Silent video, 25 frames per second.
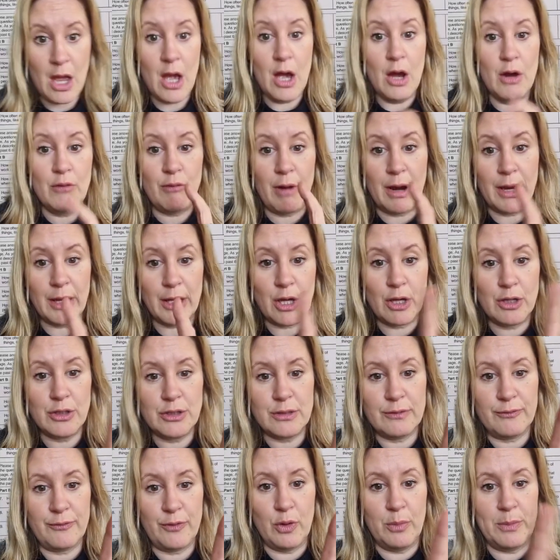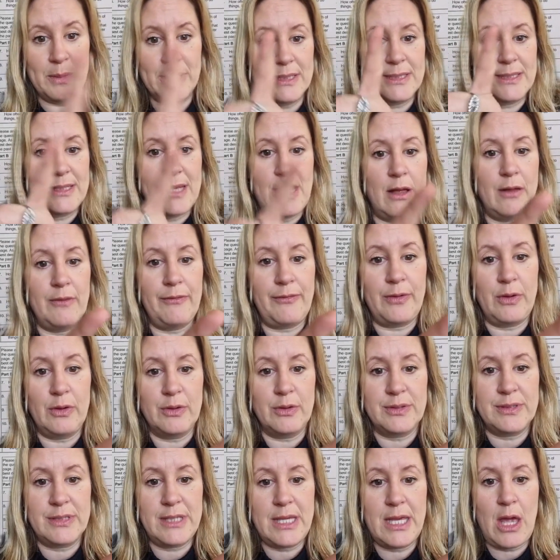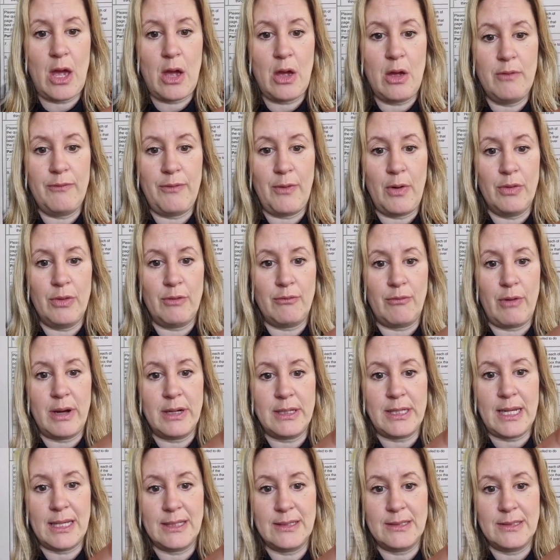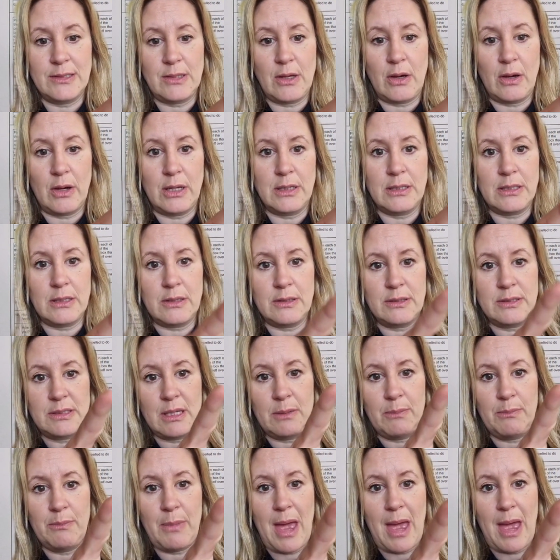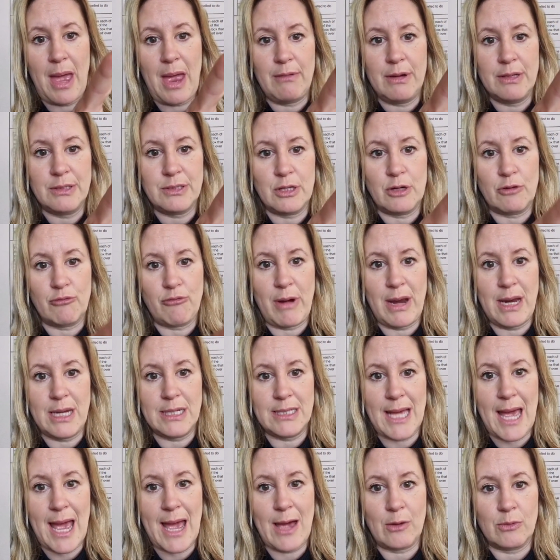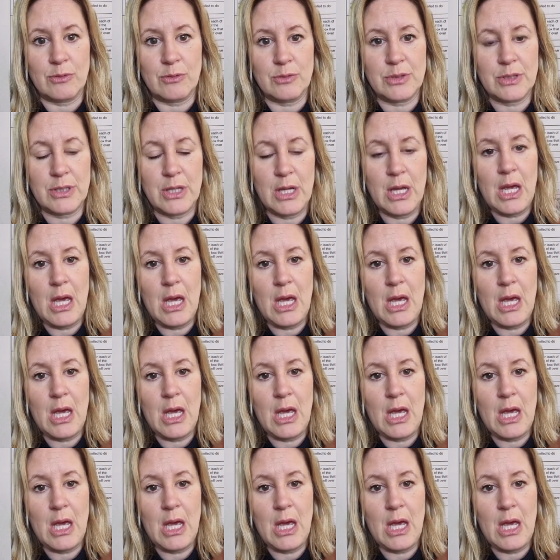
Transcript: Right, going to the form itself, you'll see over on the right-hand side, some areas are greyed out.